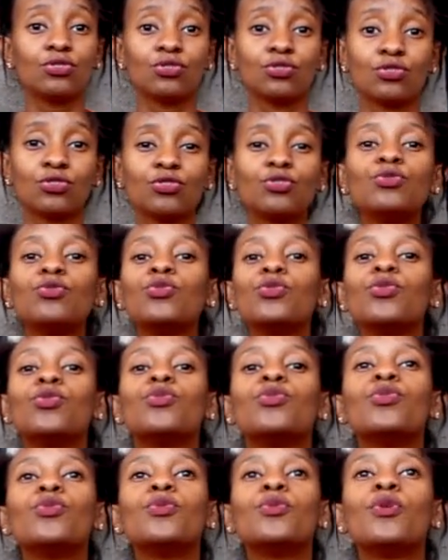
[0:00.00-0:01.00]
to
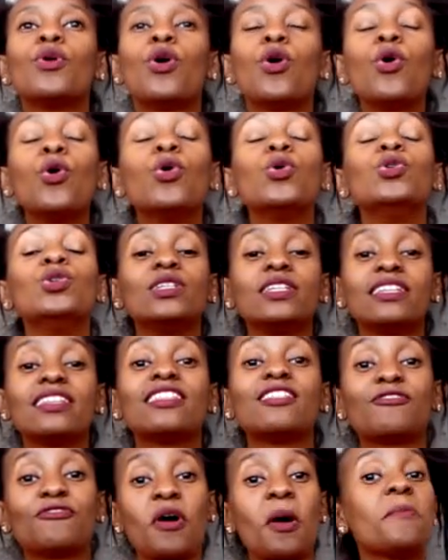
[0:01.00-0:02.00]
hold the
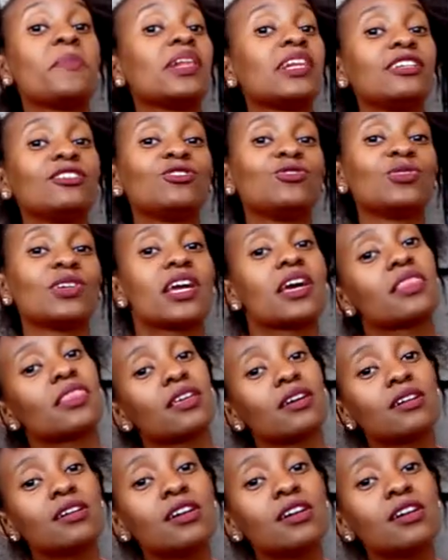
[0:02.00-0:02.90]
family together.